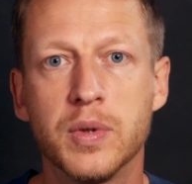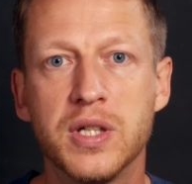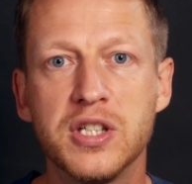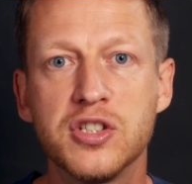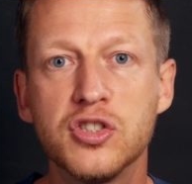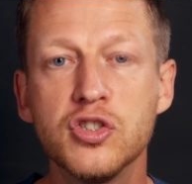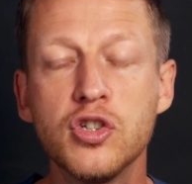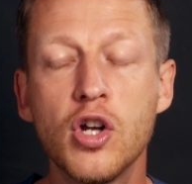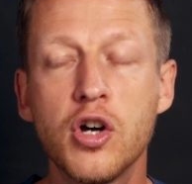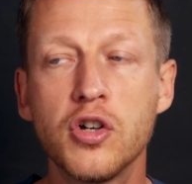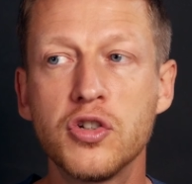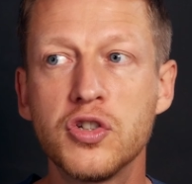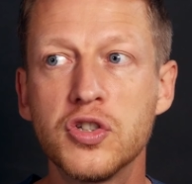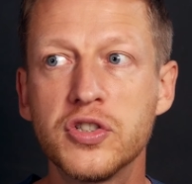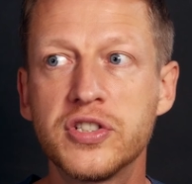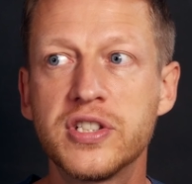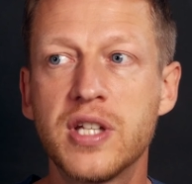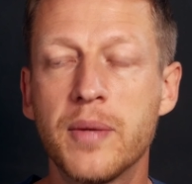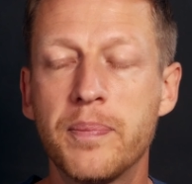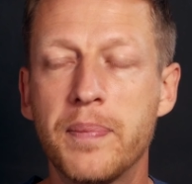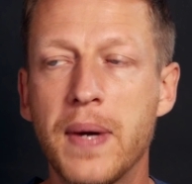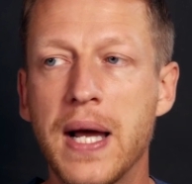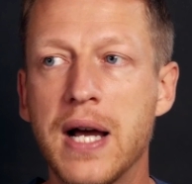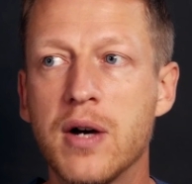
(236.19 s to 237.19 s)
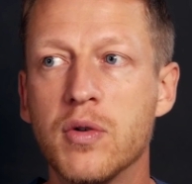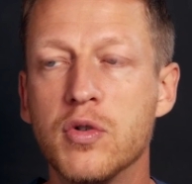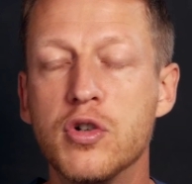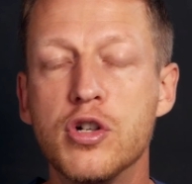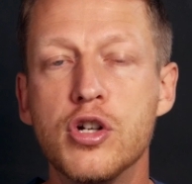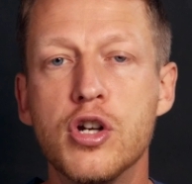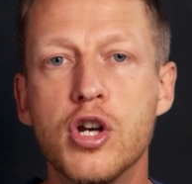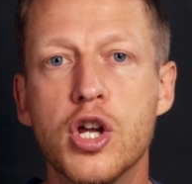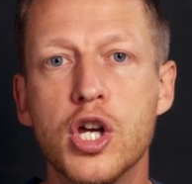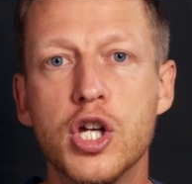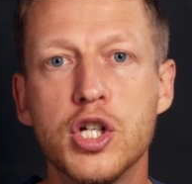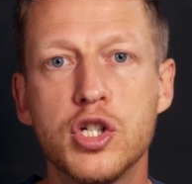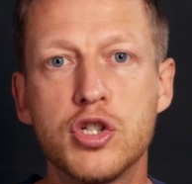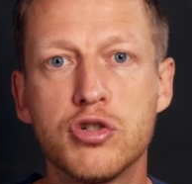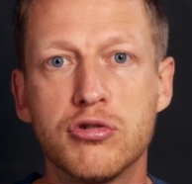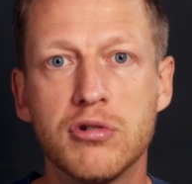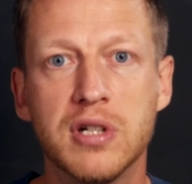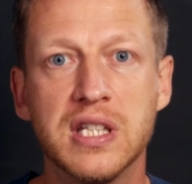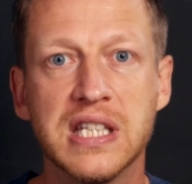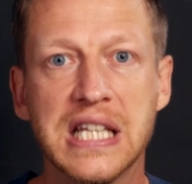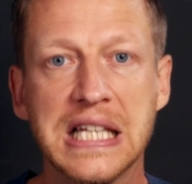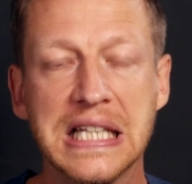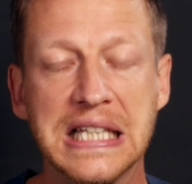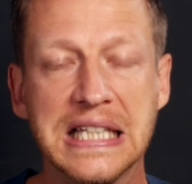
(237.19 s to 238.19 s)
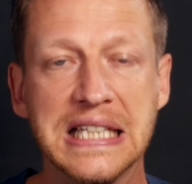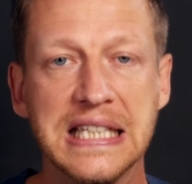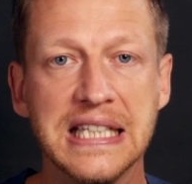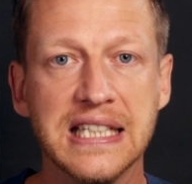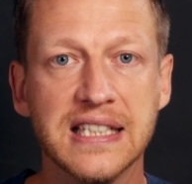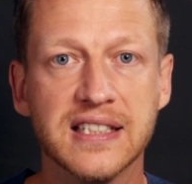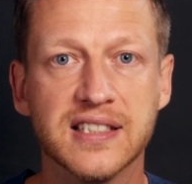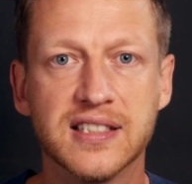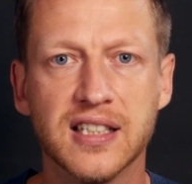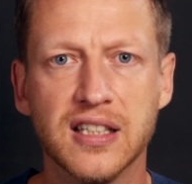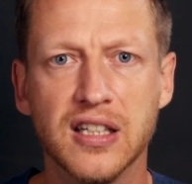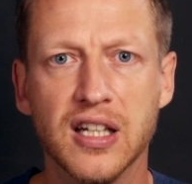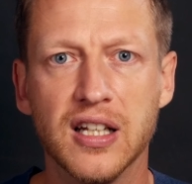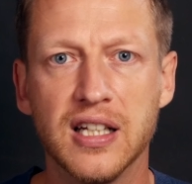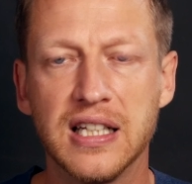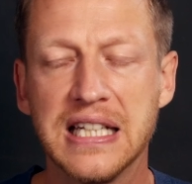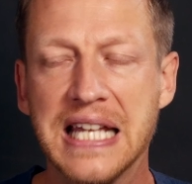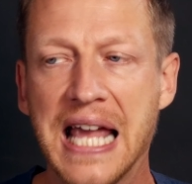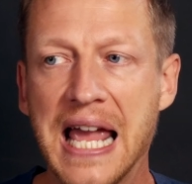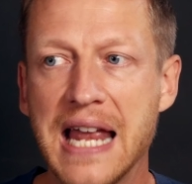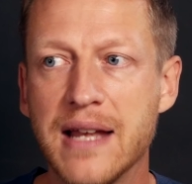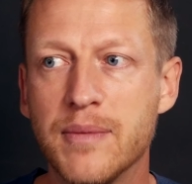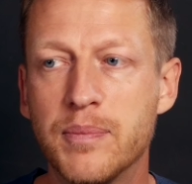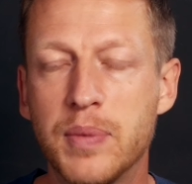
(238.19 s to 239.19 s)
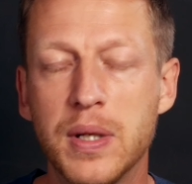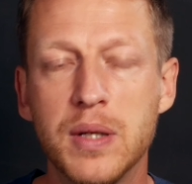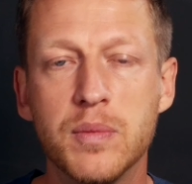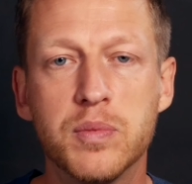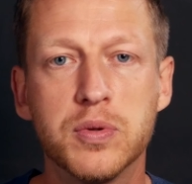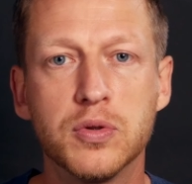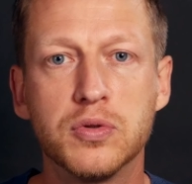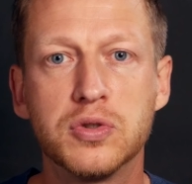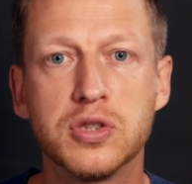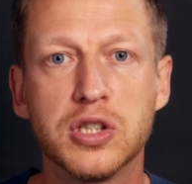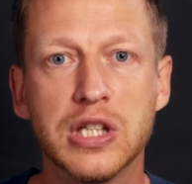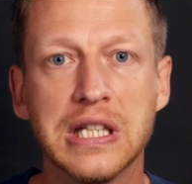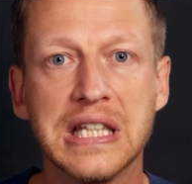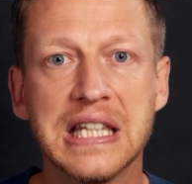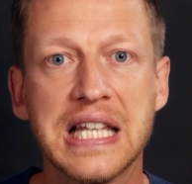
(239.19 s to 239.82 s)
But it's not just about nurturing the leads and getting people to